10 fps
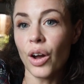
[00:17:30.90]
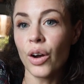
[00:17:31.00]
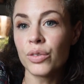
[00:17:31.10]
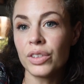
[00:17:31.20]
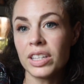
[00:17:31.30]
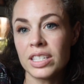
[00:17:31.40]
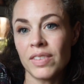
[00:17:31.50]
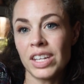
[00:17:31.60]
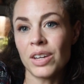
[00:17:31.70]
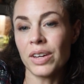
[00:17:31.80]
Hopefully this
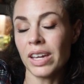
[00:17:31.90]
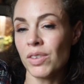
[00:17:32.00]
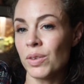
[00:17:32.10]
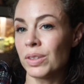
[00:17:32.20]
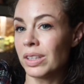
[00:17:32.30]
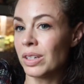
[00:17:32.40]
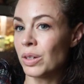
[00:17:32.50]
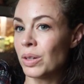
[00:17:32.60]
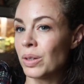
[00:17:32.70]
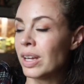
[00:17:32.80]
video gave you a
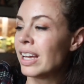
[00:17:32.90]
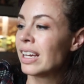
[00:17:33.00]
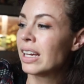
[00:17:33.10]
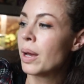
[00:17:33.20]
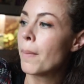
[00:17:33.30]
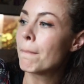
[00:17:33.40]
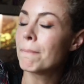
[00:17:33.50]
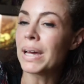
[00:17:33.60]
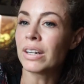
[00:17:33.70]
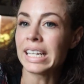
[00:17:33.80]
little
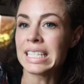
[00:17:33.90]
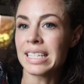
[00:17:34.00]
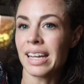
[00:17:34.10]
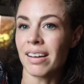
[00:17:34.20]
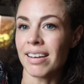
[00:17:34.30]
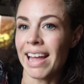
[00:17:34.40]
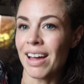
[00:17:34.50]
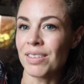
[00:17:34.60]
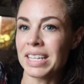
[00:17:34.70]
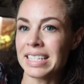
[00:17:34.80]
better insight on
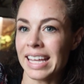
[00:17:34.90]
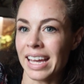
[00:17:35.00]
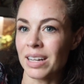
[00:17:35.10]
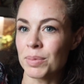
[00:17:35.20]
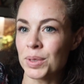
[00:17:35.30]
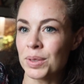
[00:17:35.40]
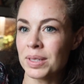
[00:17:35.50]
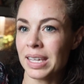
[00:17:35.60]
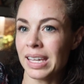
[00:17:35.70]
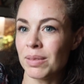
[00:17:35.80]
how these
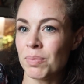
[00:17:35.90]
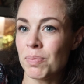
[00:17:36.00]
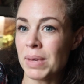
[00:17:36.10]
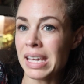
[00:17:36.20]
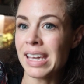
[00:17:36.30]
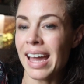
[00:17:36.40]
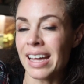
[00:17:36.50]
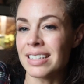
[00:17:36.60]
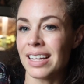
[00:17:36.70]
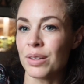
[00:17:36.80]
animals can be
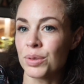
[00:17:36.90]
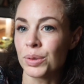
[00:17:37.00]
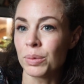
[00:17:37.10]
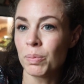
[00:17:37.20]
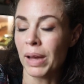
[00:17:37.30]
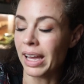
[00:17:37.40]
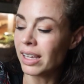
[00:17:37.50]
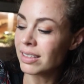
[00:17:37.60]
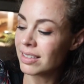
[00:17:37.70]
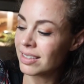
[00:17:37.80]
as household
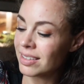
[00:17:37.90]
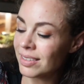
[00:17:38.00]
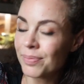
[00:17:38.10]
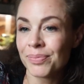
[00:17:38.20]
pets.